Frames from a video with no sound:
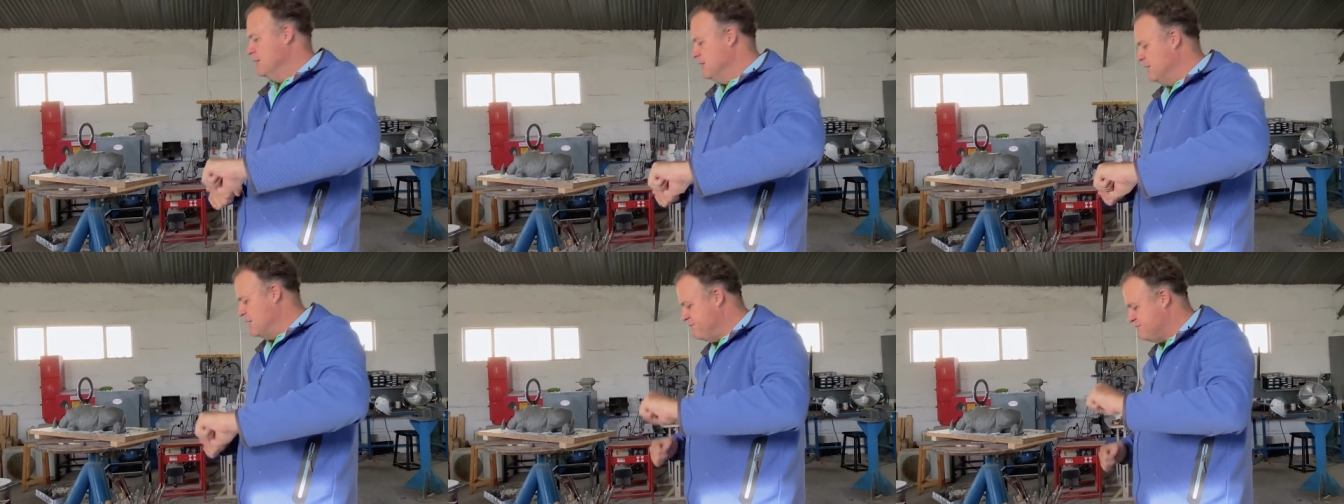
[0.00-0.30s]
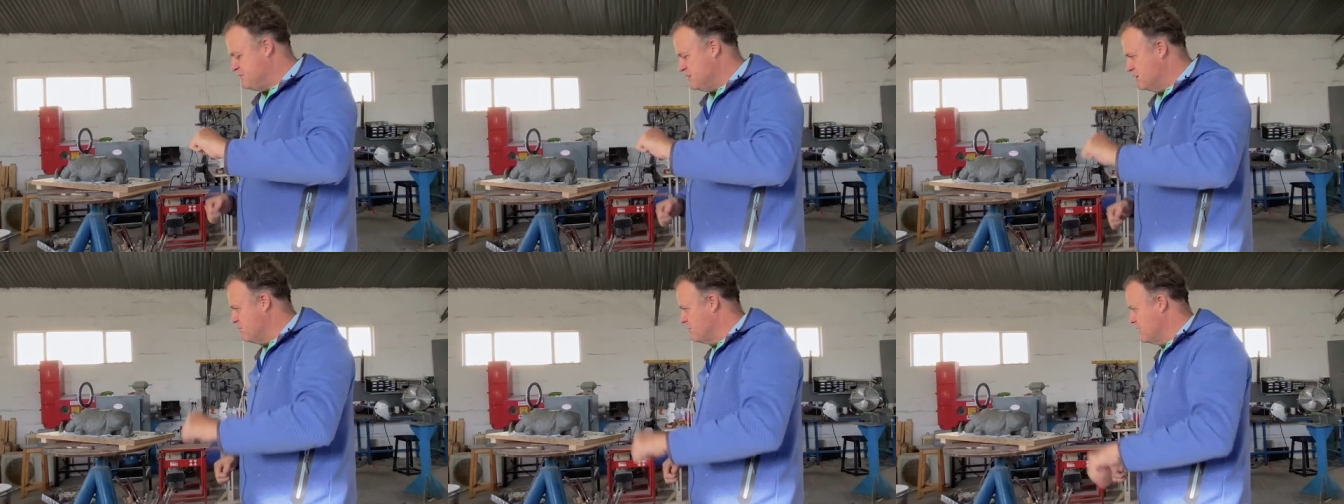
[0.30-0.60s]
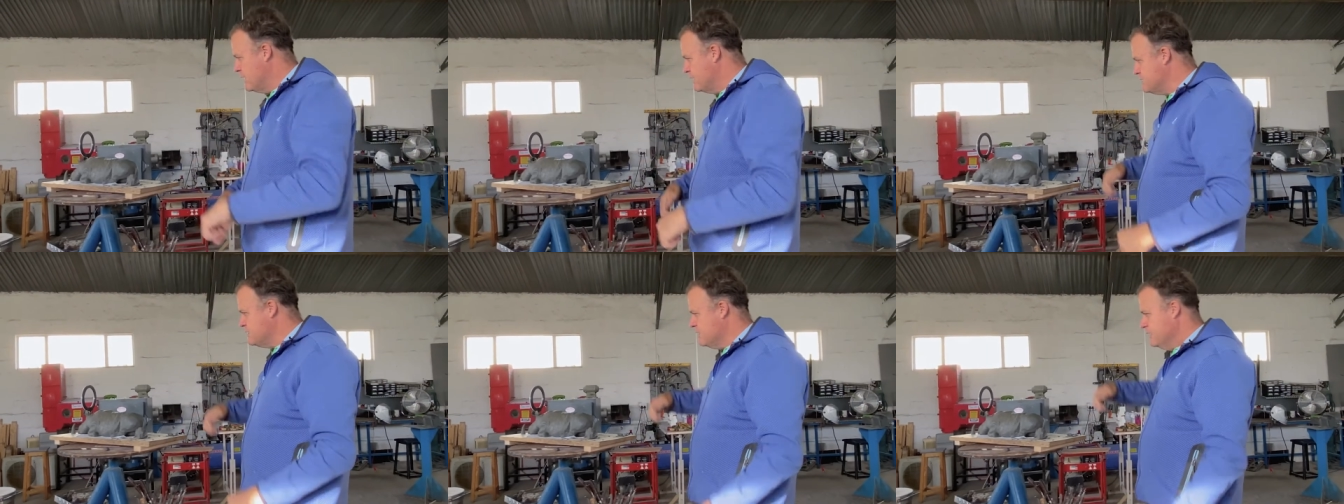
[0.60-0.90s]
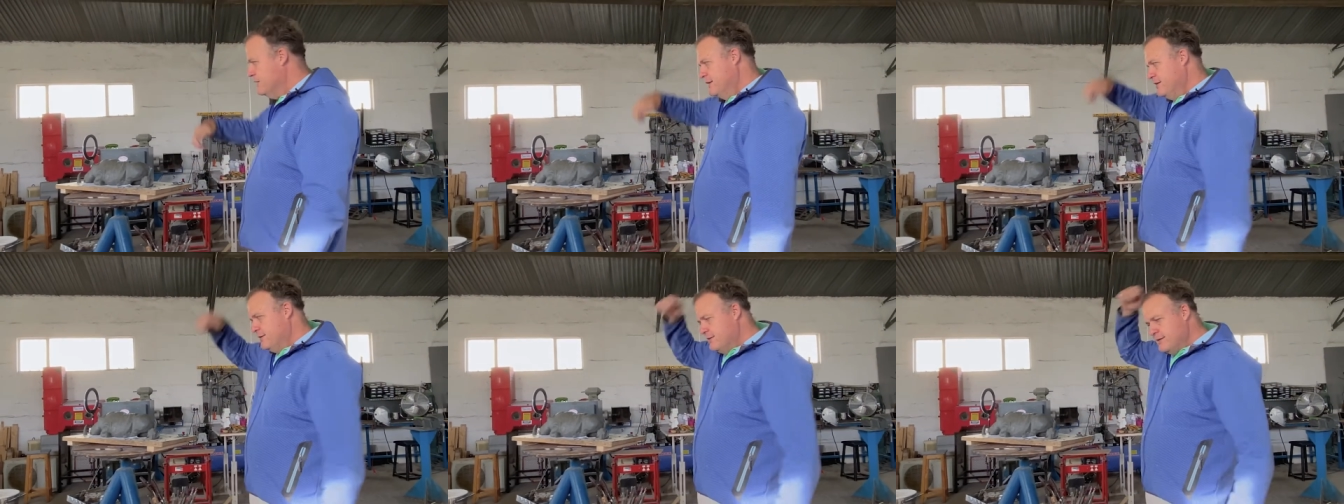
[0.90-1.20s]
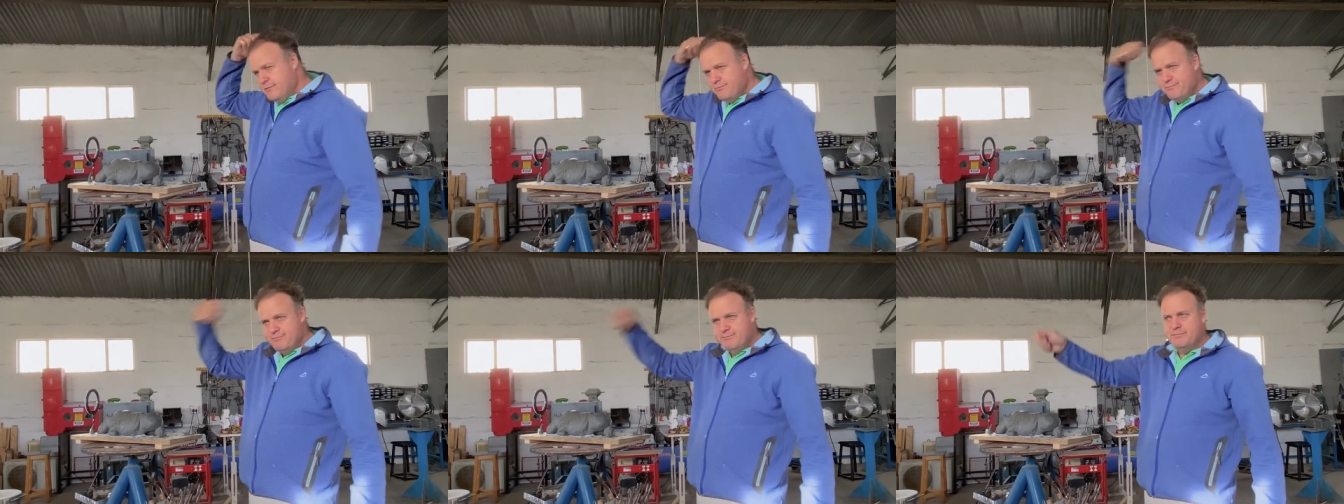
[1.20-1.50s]
left and right,
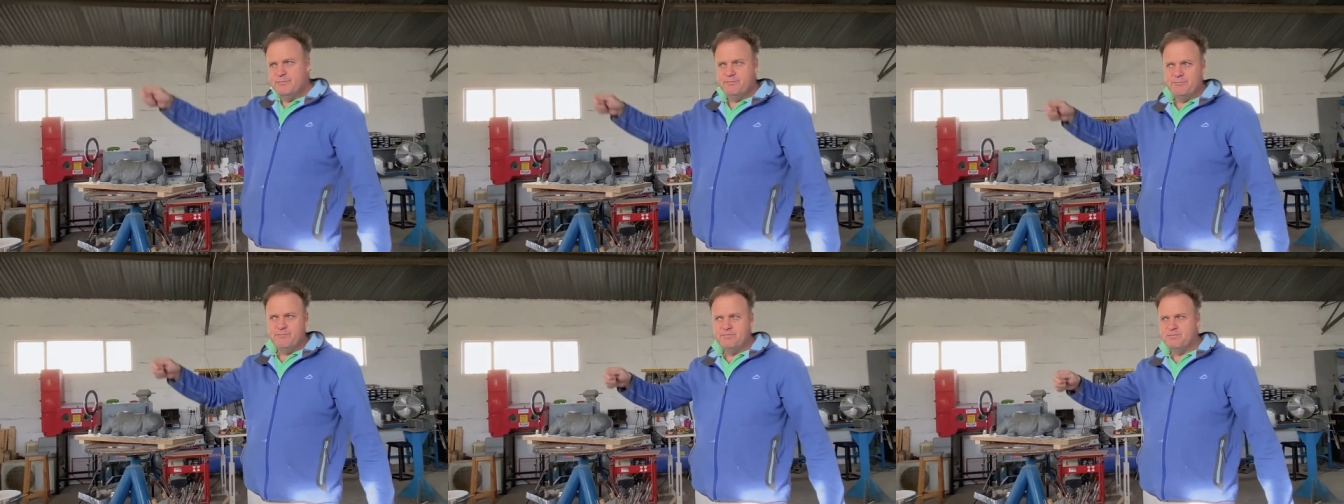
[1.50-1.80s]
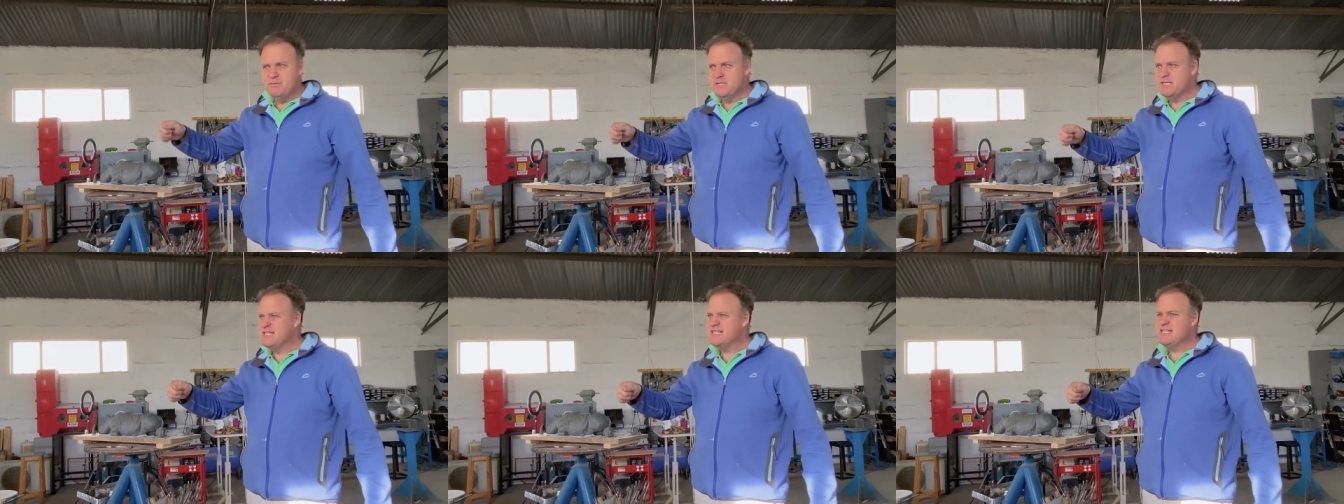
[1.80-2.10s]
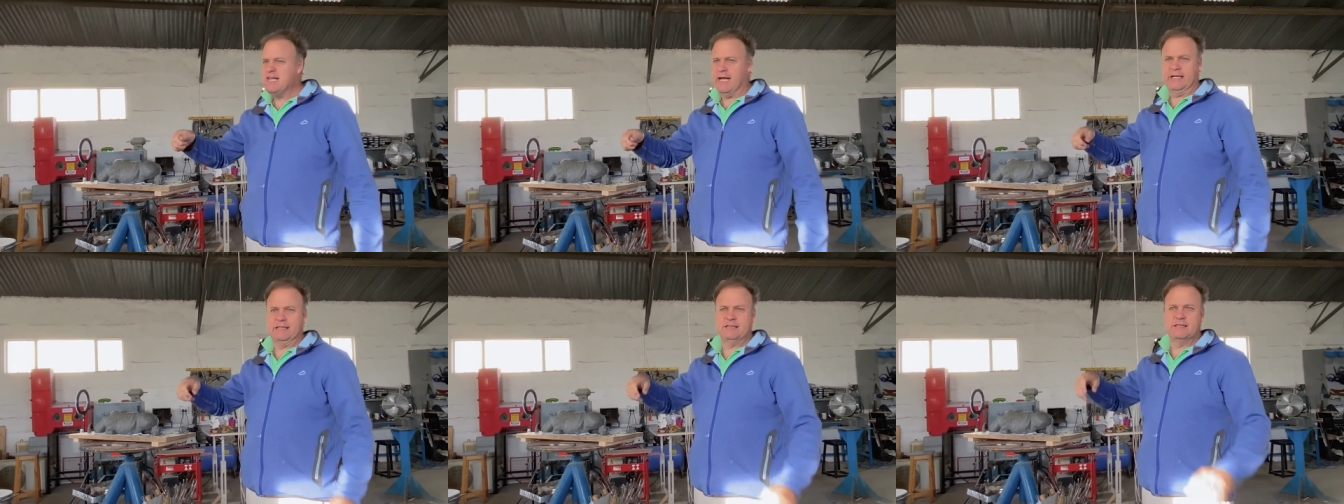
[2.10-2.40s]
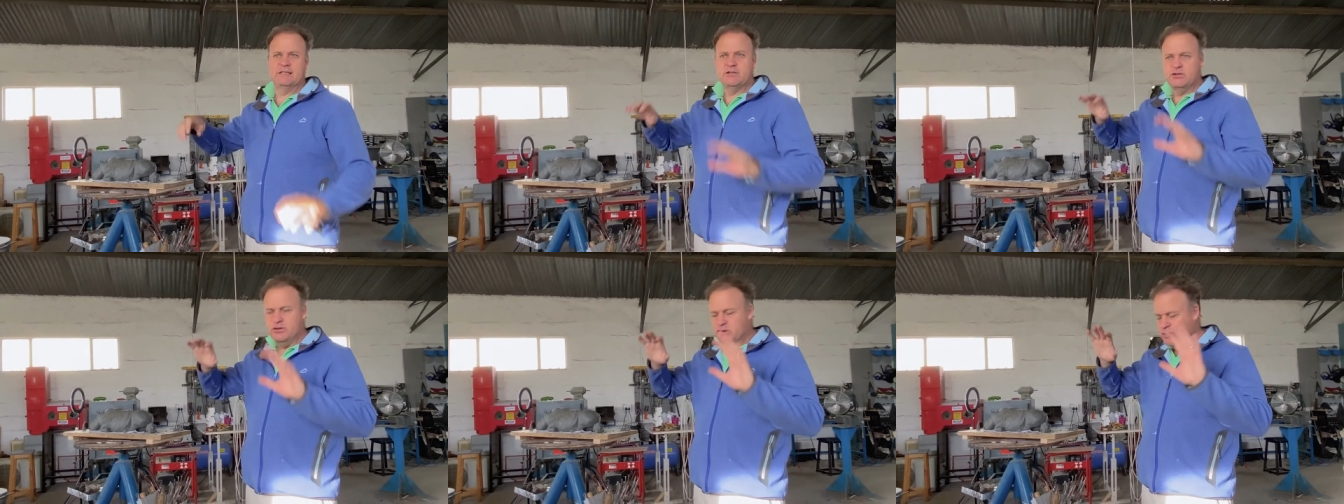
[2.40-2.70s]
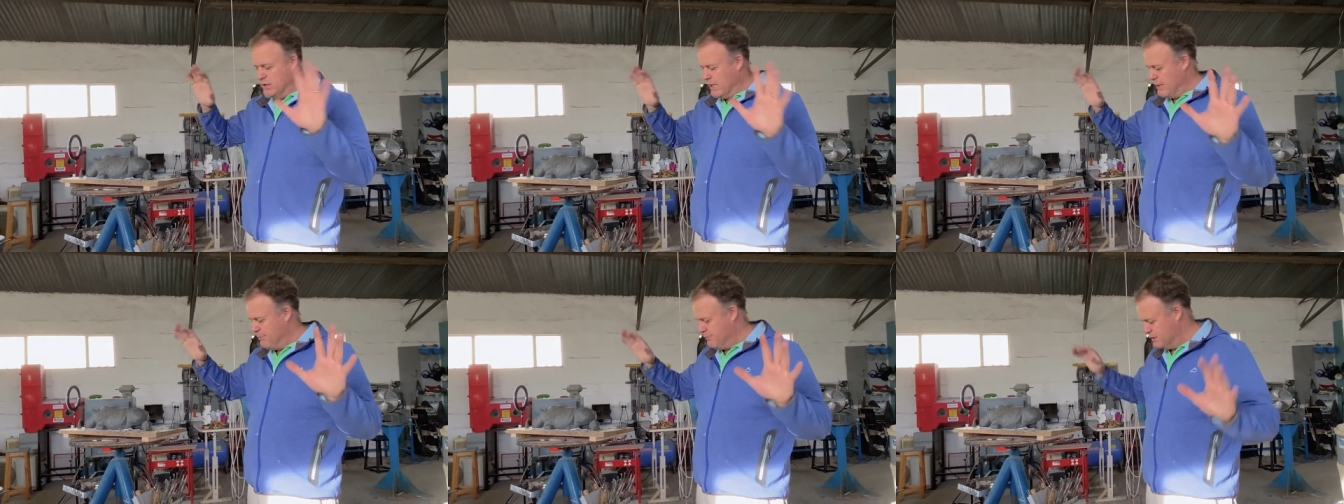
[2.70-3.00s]
sticks, you
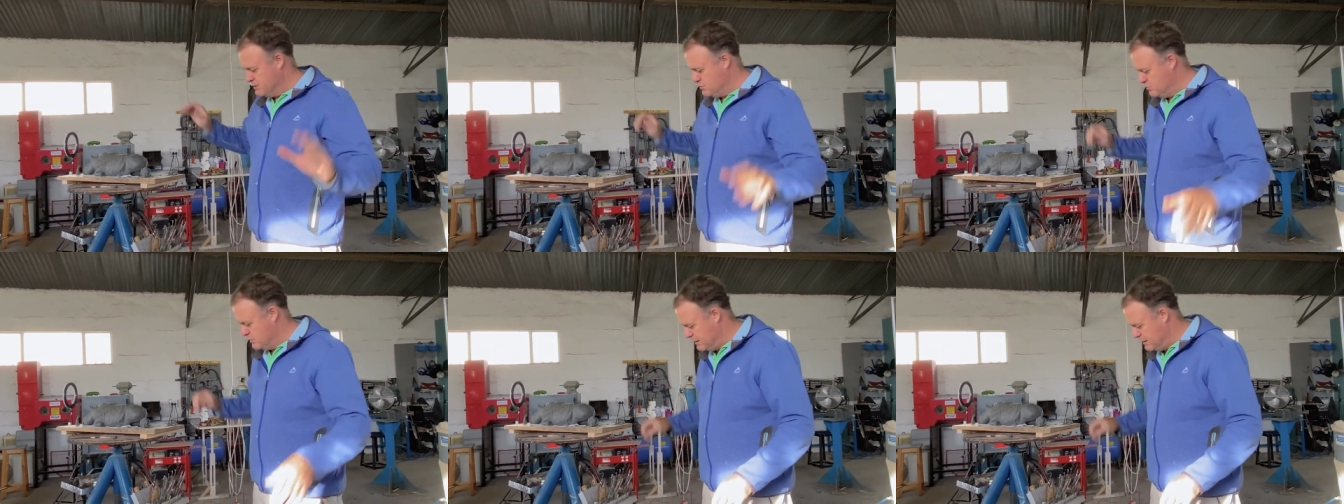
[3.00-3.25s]
name it.